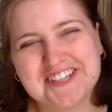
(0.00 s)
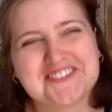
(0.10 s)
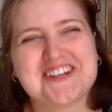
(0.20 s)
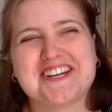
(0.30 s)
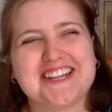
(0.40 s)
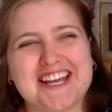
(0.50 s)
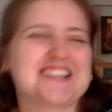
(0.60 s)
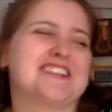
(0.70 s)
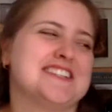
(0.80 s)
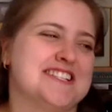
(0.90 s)
We're like,
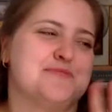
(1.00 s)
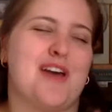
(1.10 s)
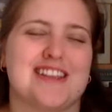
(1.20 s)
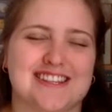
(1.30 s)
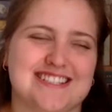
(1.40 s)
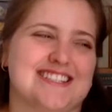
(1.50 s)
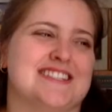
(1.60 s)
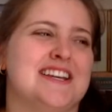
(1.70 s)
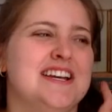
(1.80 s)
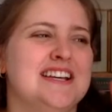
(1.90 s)
oh, this is
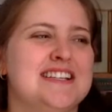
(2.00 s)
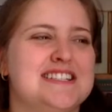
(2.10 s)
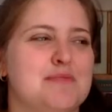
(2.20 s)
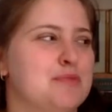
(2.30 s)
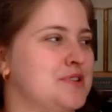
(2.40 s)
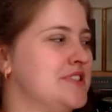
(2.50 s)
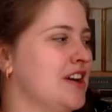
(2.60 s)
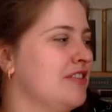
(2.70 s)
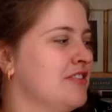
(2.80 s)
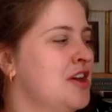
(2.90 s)
simple
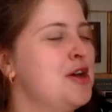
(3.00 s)
stuff.